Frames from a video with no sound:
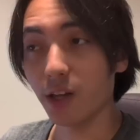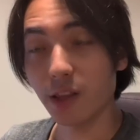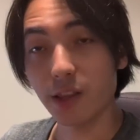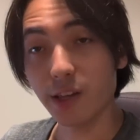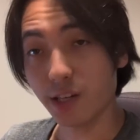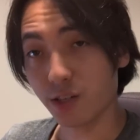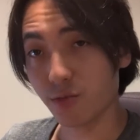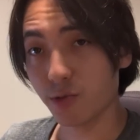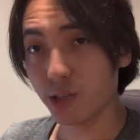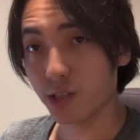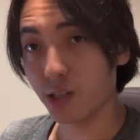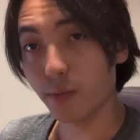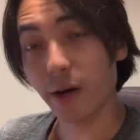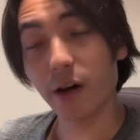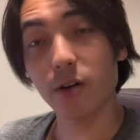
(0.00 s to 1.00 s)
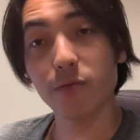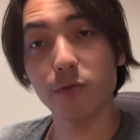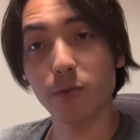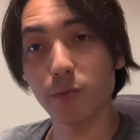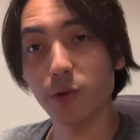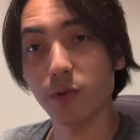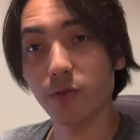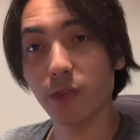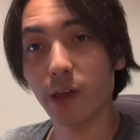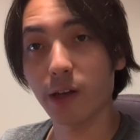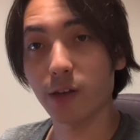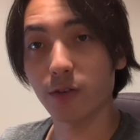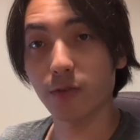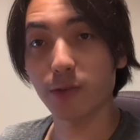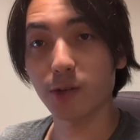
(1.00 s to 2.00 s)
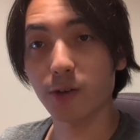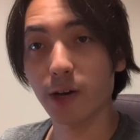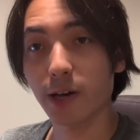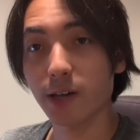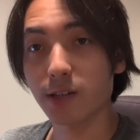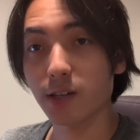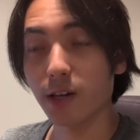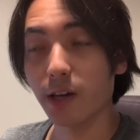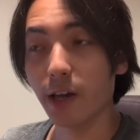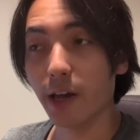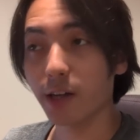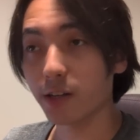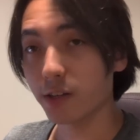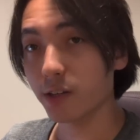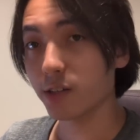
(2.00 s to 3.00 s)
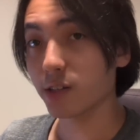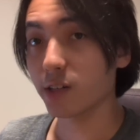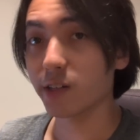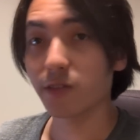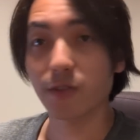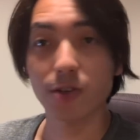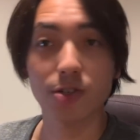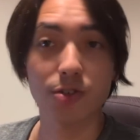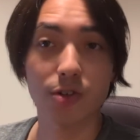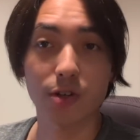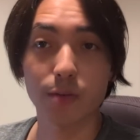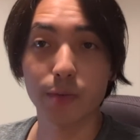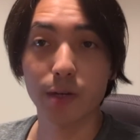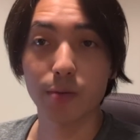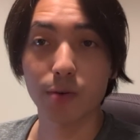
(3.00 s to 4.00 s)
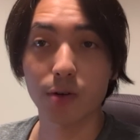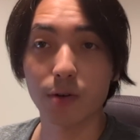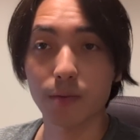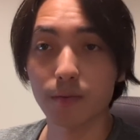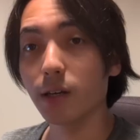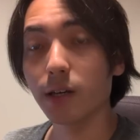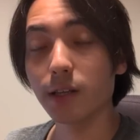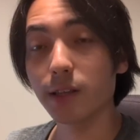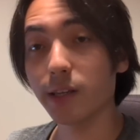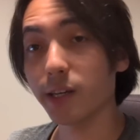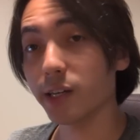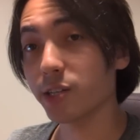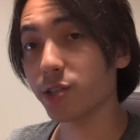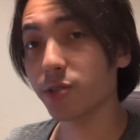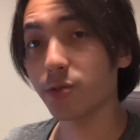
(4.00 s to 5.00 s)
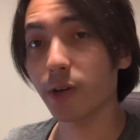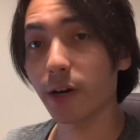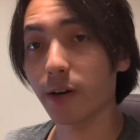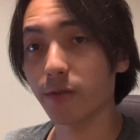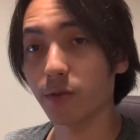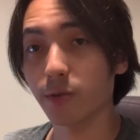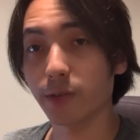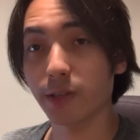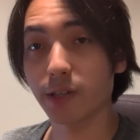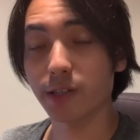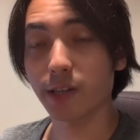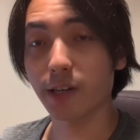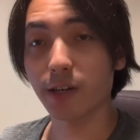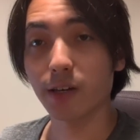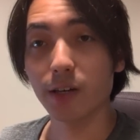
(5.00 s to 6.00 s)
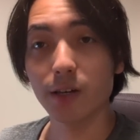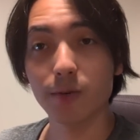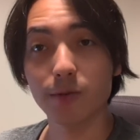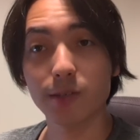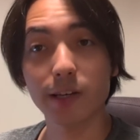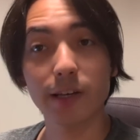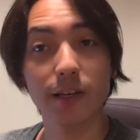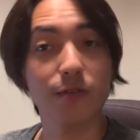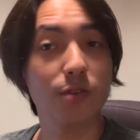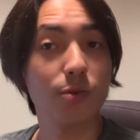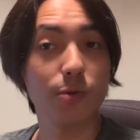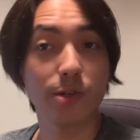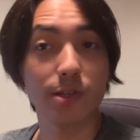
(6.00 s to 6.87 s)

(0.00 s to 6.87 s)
This was the powerful move that Doflamingo has, and this is very strong on paper. The issue, however, with this deck was that if you were